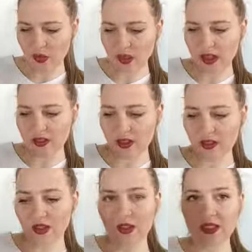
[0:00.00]

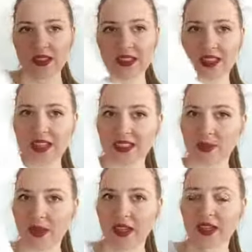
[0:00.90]
$4,000,
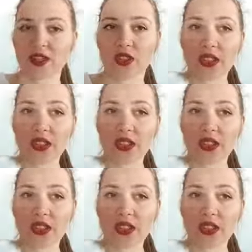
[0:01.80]
last page